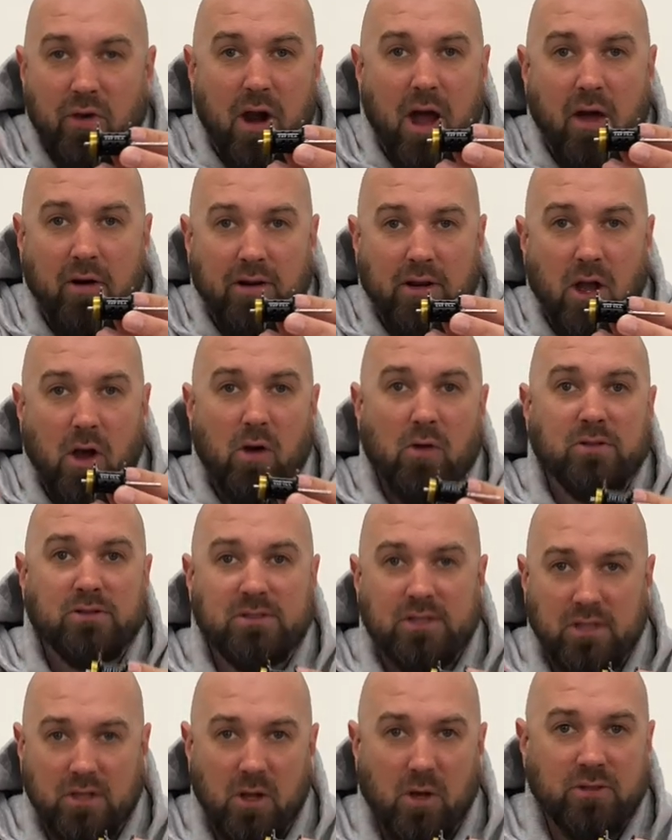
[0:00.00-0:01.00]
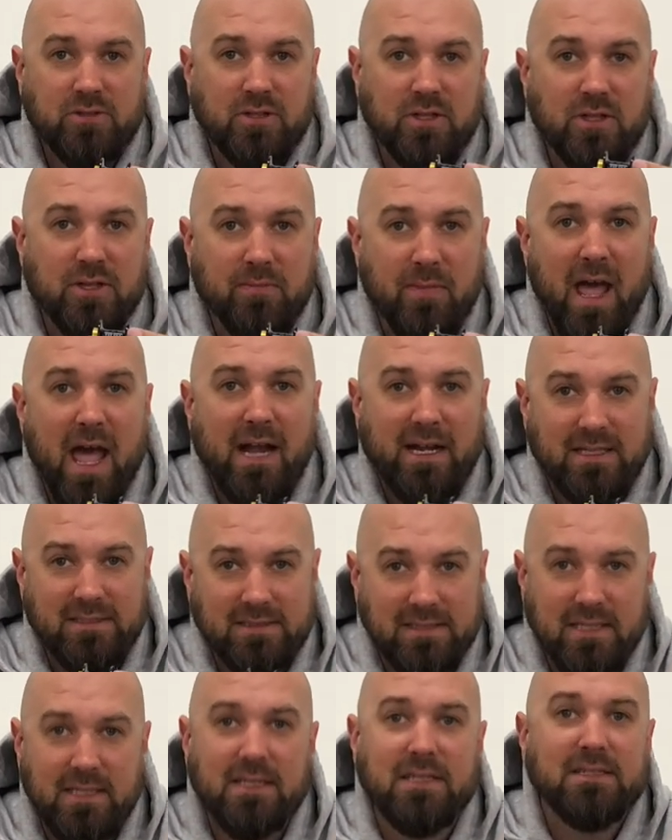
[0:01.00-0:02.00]
out it goes, the closer to the magnets
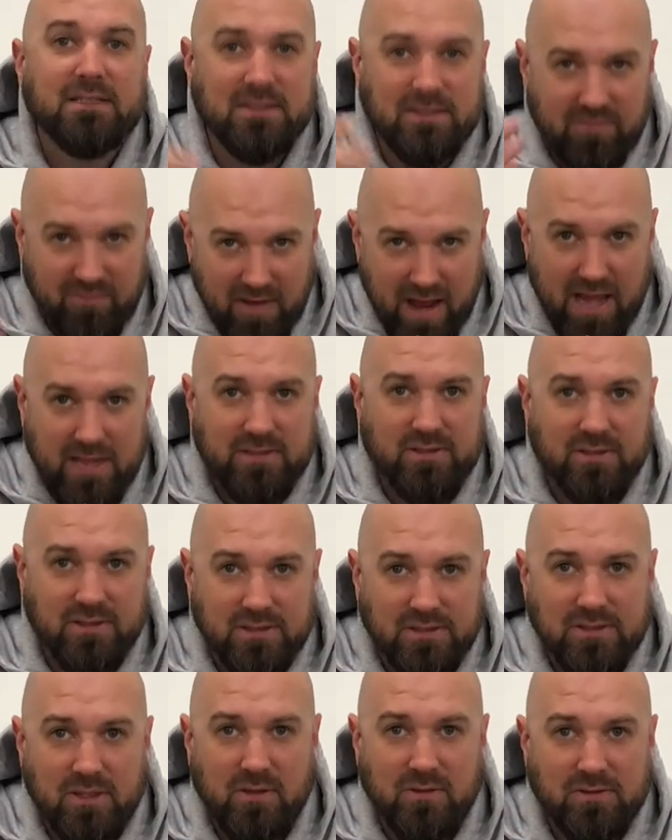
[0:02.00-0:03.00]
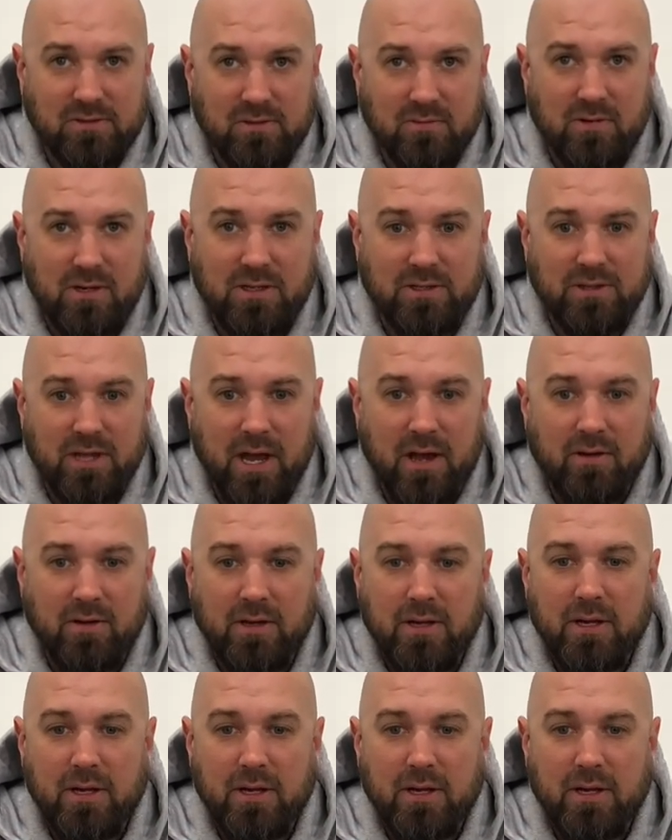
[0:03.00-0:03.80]
it is, the faster it slows the reel down.